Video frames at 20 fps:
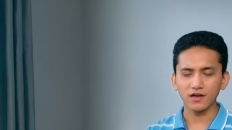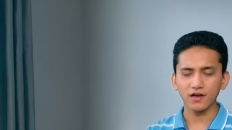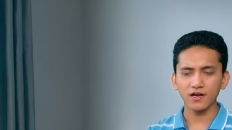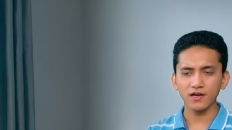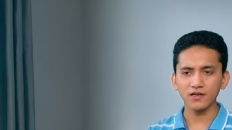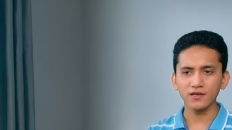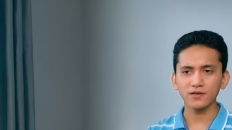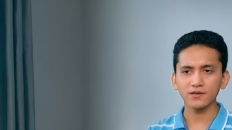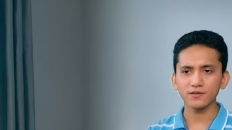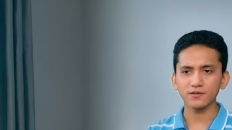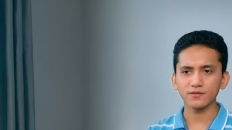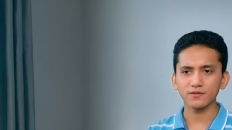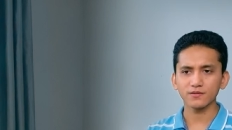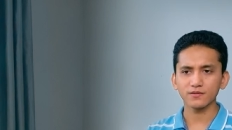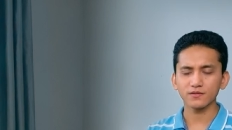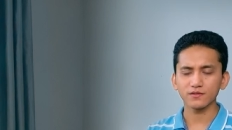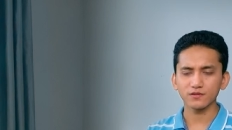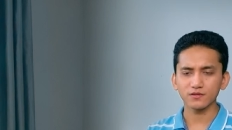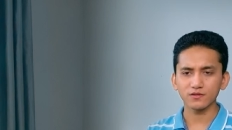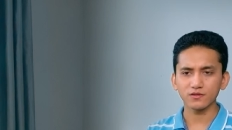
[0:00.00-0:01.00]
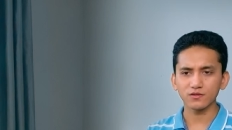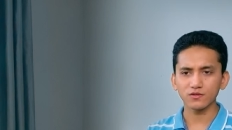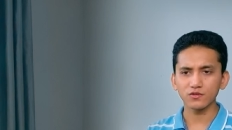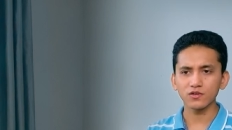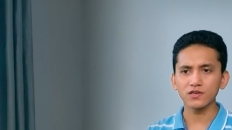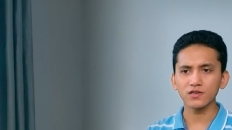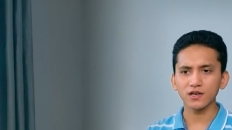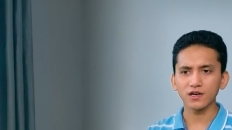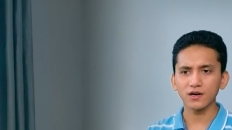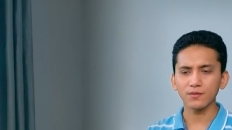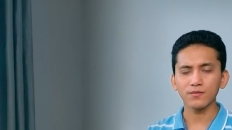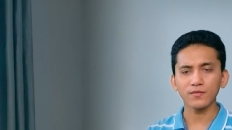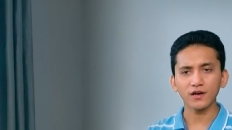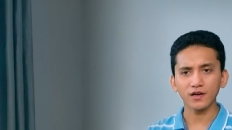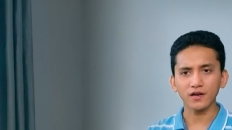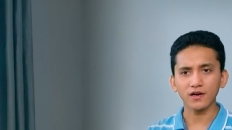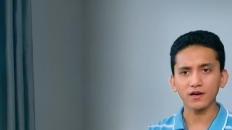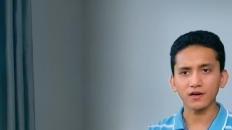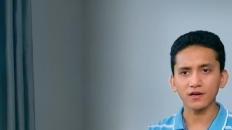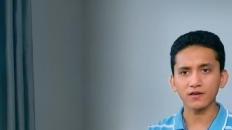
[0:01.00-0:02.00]
I couldn't calm
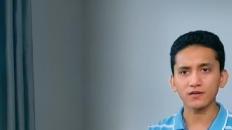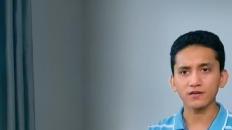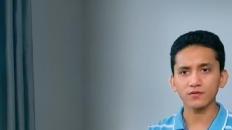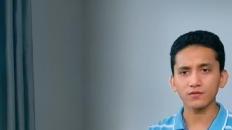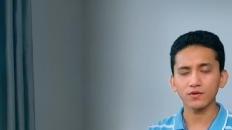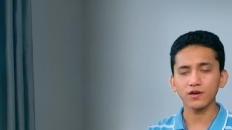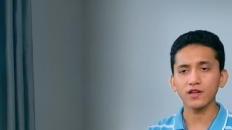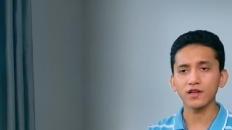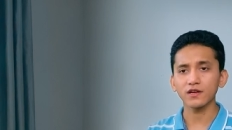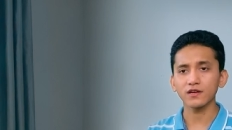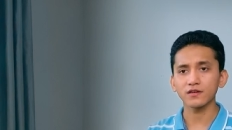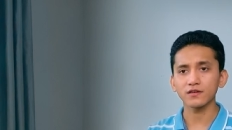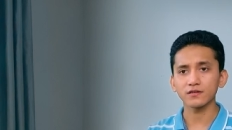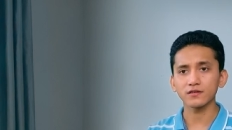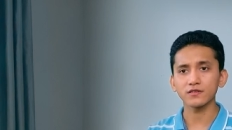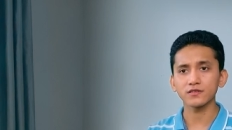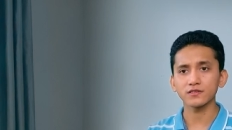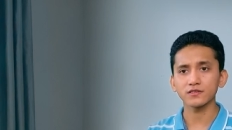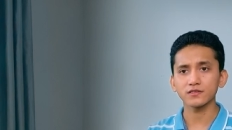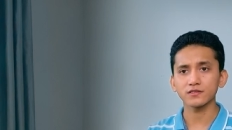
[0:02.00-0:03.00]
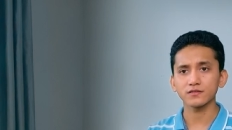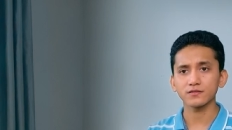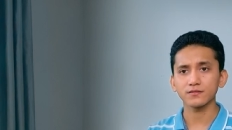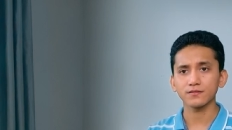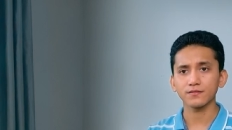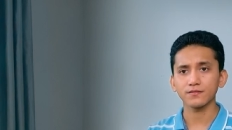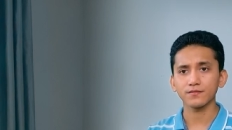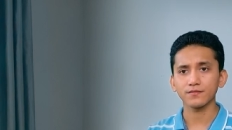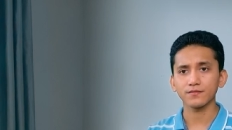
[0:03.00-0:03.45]
my heart when I heard this.